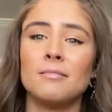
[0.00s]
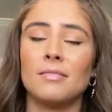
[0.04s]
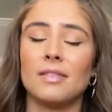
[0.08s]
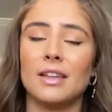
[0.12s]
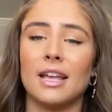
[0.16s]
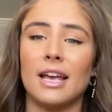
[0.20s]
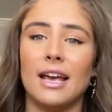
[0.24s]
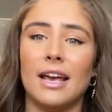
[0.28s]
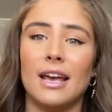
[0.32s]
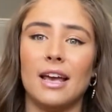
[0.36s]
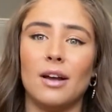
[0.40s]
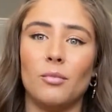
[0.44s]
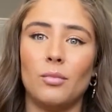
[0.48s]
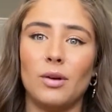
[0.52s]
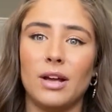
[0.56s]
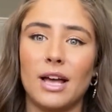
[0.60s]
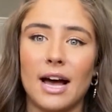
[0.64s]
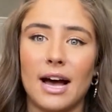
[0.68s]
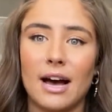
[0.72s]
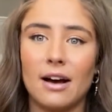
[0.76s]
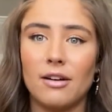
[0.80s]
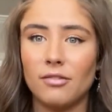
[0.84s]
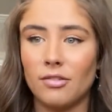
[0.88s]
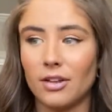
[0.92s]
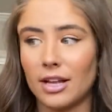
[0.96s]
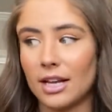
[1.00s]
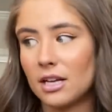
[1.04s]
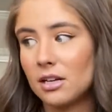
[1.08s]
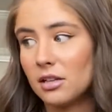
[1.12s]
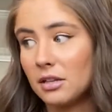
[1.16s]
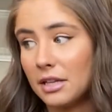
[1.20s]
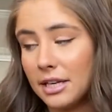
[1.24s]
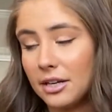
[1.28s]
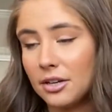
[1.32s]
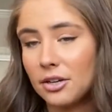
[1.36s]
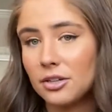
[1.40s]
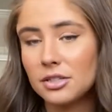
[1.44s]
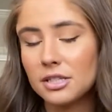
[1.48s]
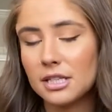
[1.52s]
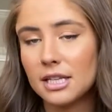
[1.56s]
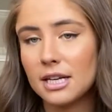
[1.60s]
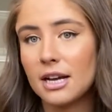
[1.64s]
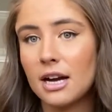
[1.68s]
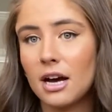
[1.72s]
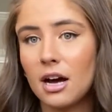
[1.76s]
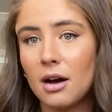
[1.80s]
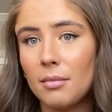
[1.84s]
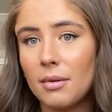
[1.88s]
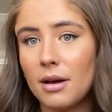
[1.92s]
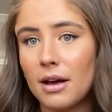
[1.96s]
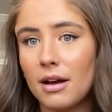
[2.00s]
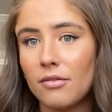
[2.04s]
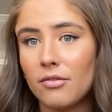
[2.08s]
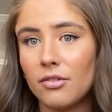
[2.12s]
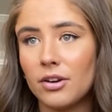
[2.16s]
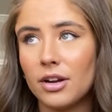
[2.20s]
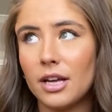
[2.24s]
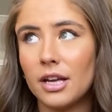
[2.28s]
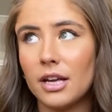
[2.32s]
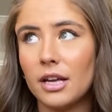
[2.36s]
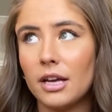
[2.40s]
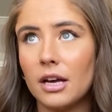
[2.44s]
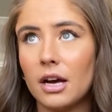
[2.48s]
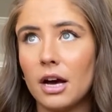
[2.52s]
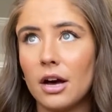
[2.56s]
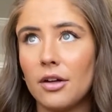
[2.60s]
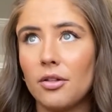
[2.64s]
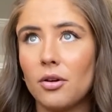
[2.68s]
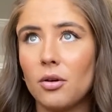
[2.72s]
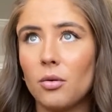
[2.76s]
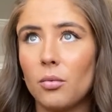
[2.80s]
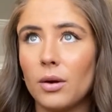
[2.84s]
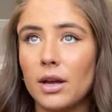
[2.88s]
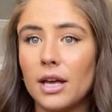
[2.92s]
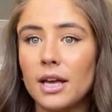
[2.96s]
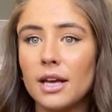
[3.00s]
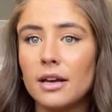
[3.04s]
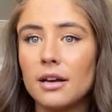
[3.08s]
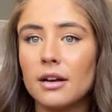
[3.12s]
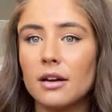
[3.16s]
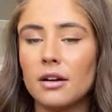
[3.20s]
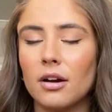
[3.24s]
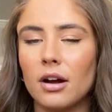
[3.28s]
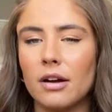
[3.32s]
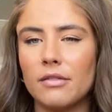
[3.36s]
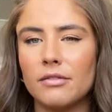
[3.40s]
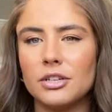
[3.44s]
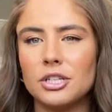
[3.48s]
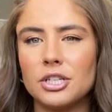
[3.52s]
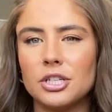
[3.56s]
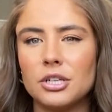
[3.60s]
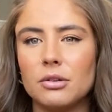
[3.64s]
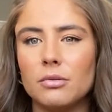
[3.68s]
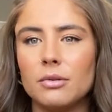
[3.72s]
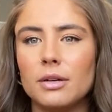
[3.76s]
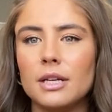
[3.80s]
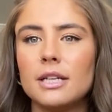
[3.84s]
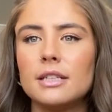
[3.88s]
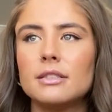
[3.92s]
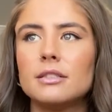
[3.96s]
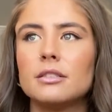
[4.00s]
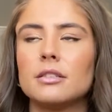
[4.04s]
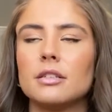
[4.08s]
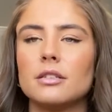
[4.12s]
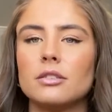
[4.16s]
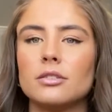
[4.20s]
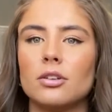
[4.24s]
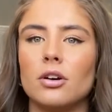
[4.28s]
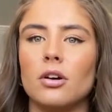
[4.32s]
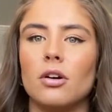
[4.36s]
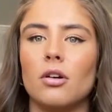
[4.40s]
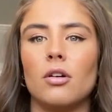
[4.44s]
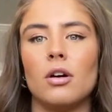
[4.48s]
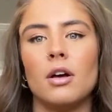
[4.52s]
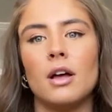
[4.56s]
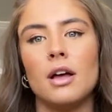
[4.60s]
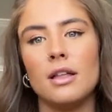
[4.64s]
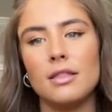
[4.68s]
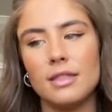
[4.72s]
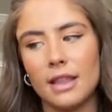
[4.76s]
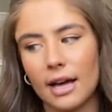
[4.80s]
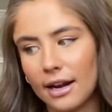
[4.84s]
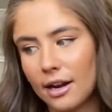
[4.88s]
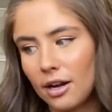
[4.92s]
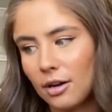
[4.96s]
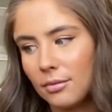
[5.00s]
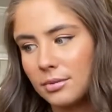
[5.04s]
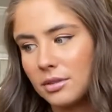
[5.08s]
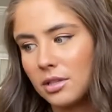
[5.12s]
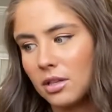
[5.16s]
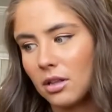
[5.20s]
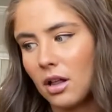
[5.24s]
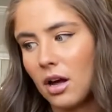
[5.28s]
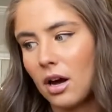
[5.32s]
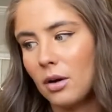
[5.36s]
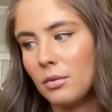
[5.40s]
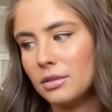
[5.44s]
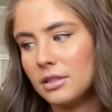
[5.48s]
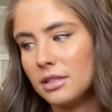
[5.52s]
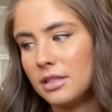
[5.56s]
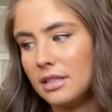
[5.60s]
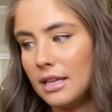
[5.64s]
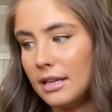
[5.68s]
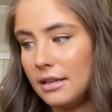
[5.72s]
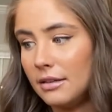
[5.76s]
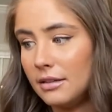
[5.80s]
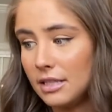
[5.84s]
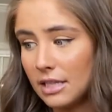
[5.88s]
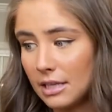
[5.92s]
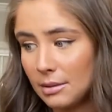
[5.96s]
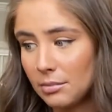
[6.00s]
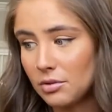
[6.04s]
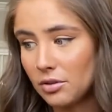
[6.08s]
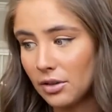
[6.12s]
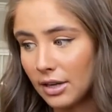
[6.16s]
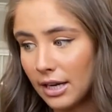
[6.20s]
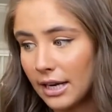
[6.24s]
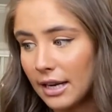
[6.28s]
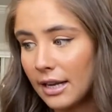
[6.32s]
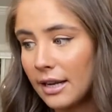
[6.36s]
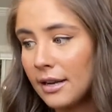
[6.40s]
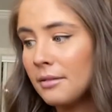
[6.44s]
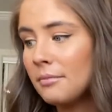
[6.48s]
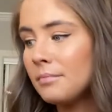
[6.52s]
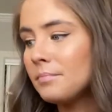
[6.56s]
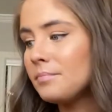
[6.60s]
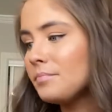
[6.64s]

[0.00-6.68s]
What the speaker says: and we have like cleaners that come every other week or every 2 weeks. So that helps a lot with deep cleaning.